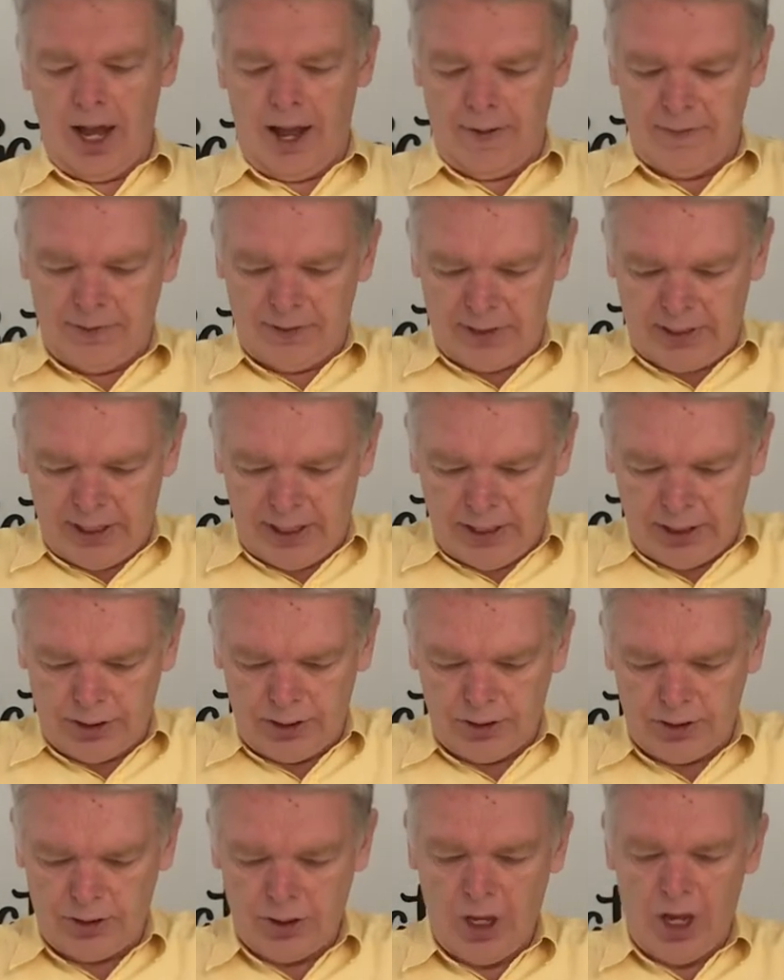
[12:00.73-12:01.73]
of
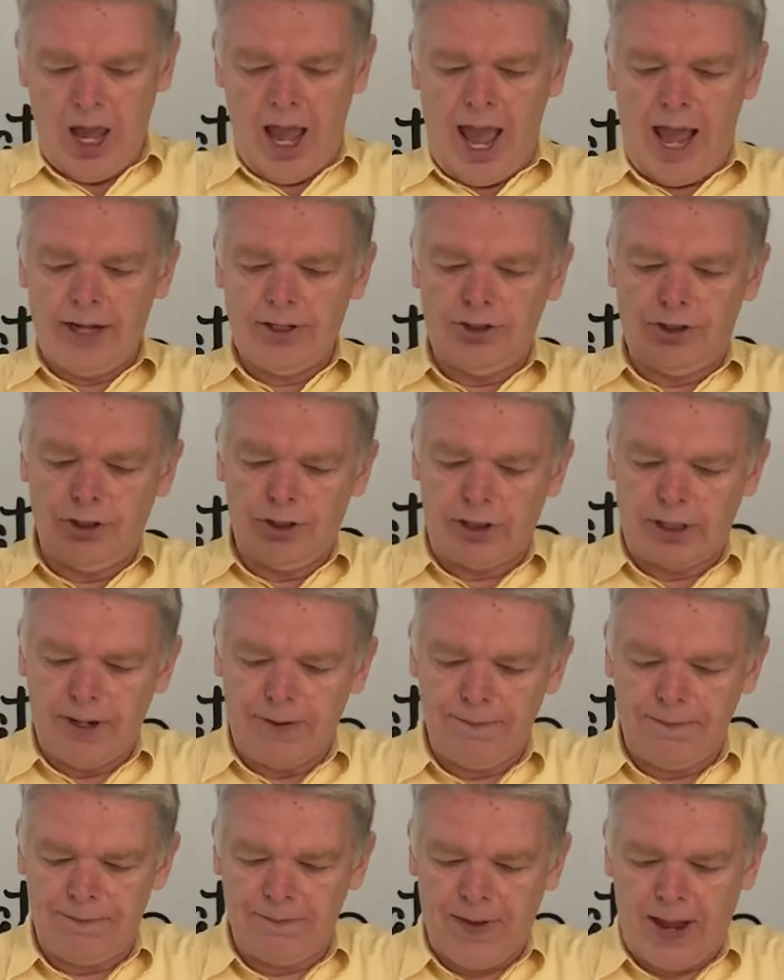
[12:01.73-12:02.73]
sins. And to
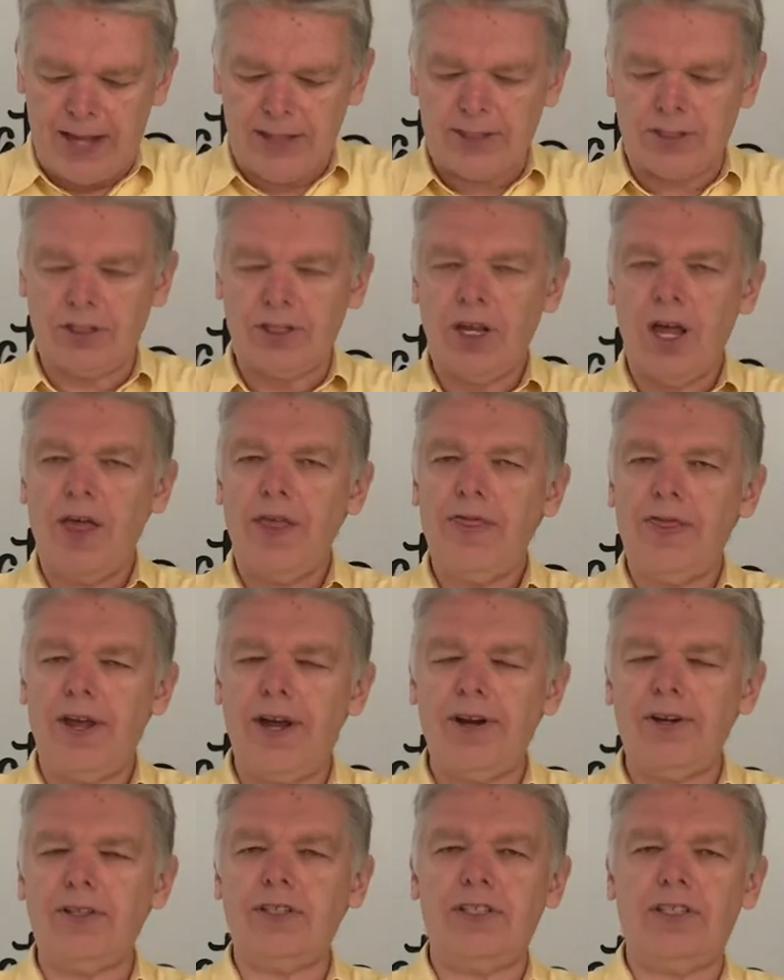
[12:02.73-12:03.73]
confess
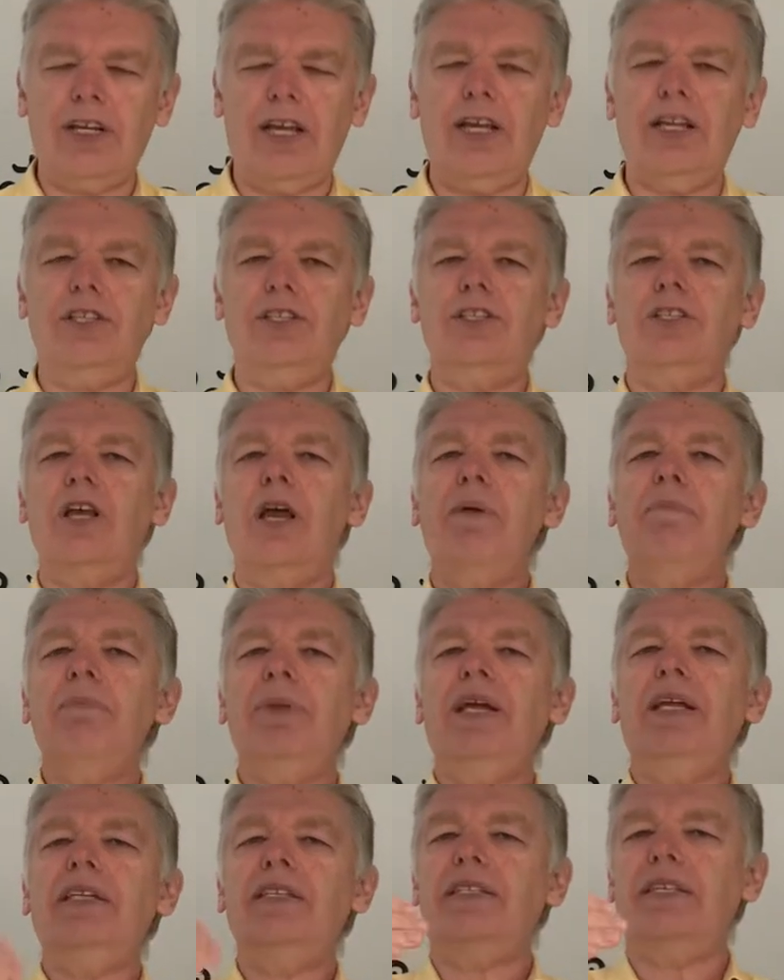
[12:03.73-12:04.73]
their sins
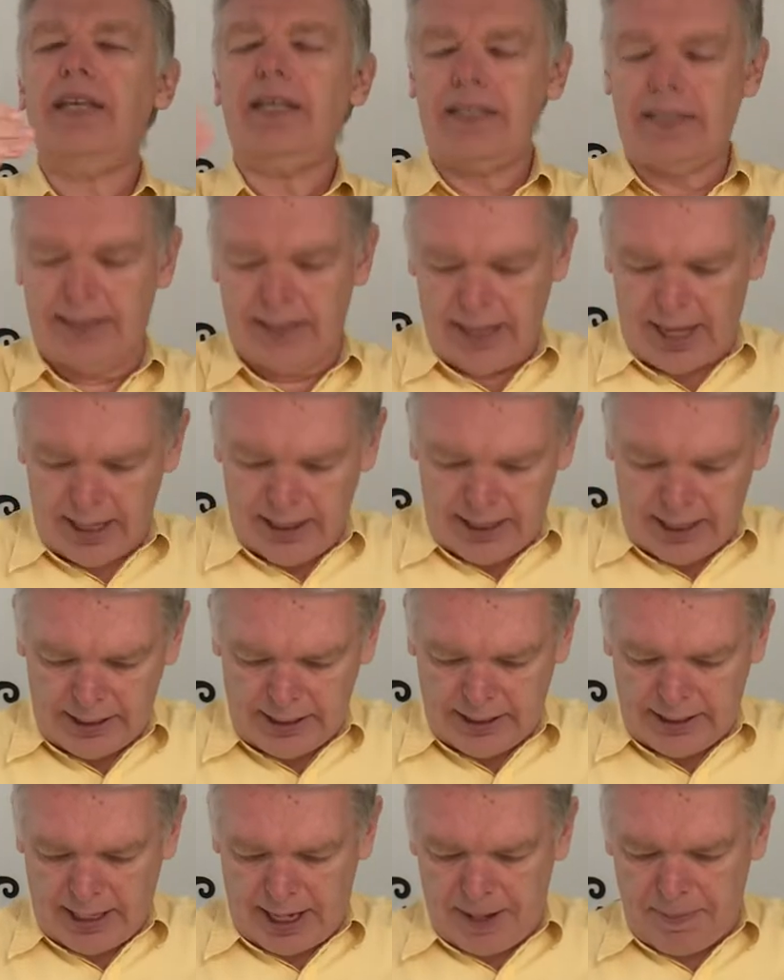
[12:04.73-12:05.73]
means they said the
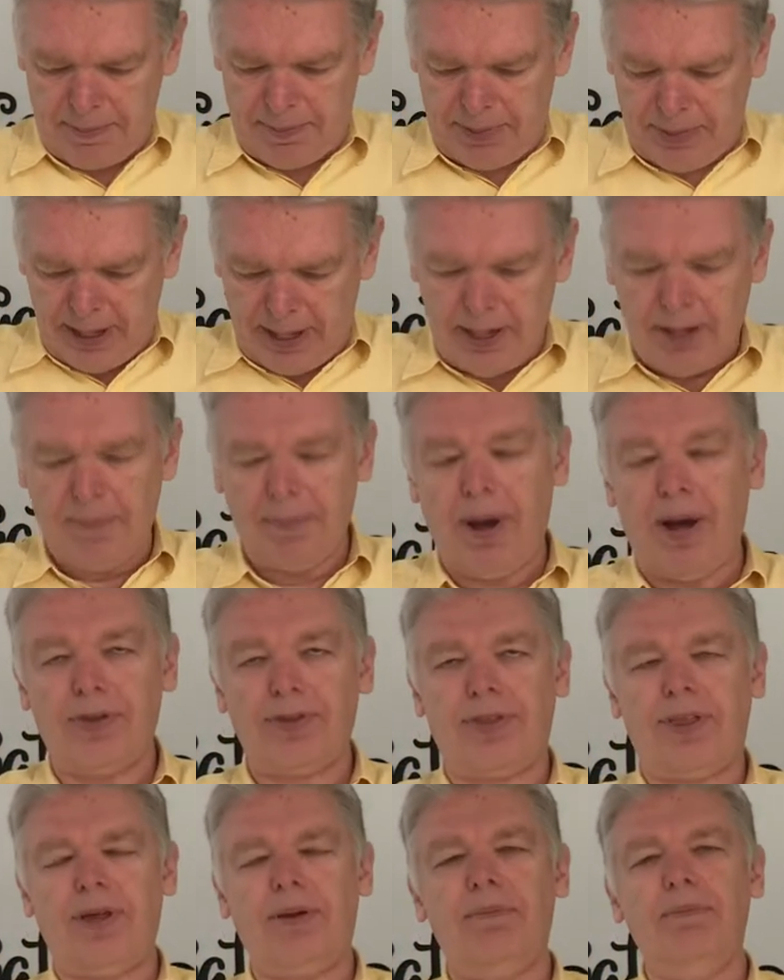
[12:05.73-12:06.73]
same thing
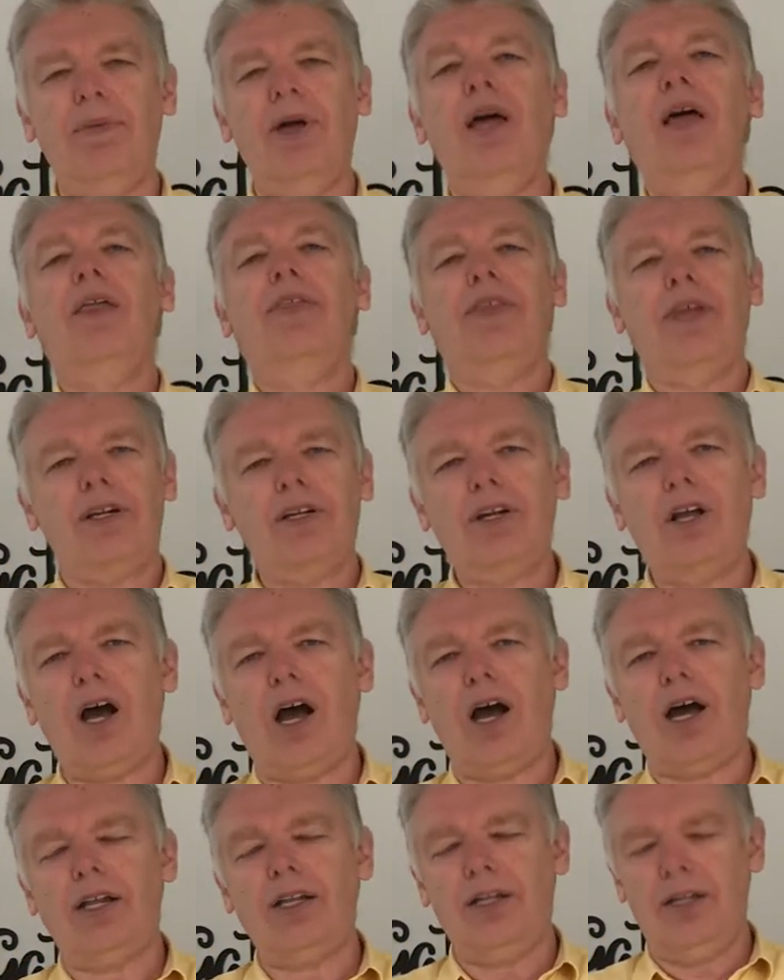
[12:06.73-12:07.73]
about them that
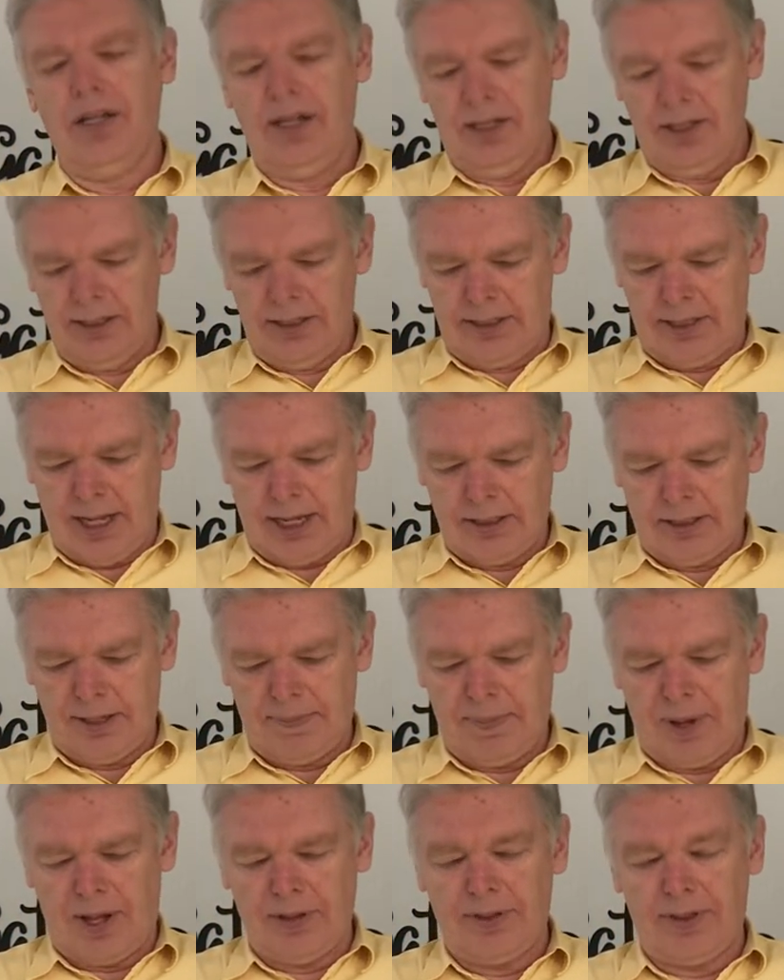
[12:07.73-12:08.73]
God says
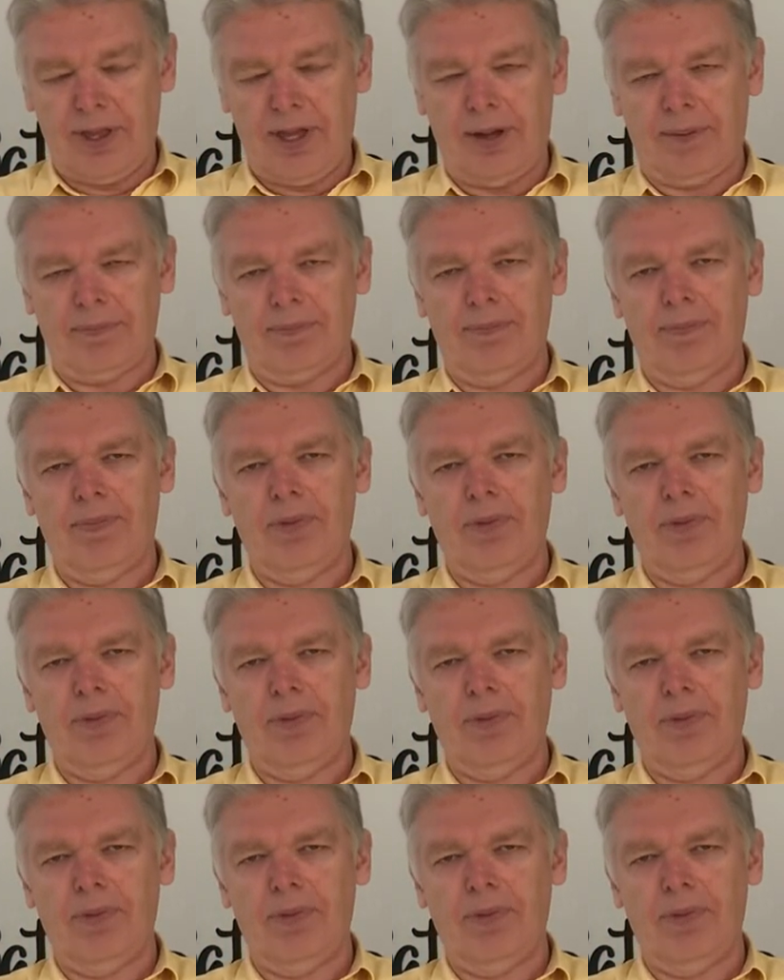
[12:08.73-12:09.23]
about them.